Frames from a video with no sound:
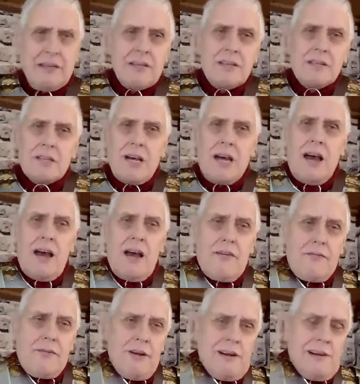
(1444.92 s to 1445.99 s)
to
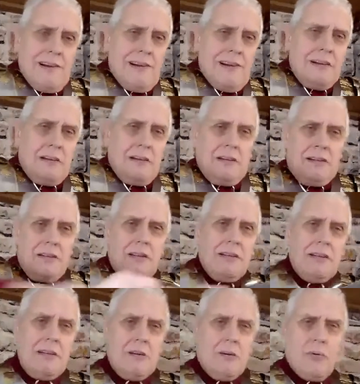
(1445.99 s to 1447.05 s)
have
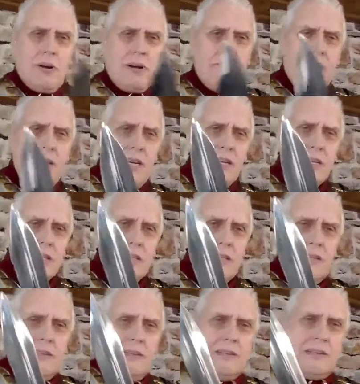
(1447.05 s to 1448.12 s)
one of these.
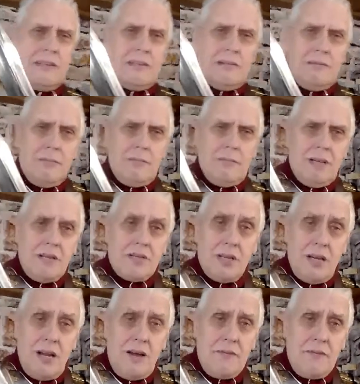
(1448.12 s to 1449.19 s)
It's
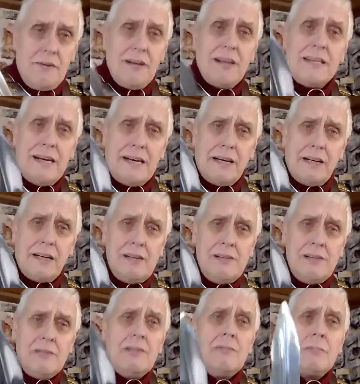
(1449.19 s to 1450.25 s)
a knife, a dagger,
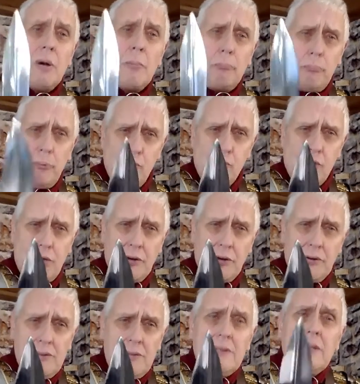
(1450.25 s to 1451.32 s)

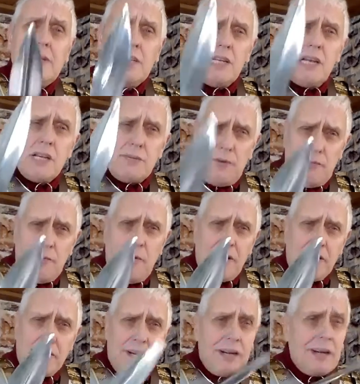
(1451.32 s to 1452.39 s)
Pugio. It's for
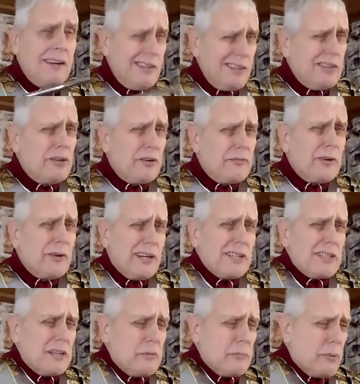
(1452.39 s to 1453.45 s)
fighting, not for
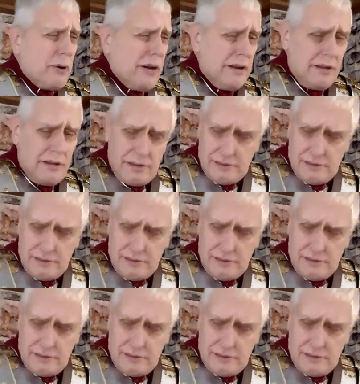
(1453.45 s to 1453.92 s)
cutting bread,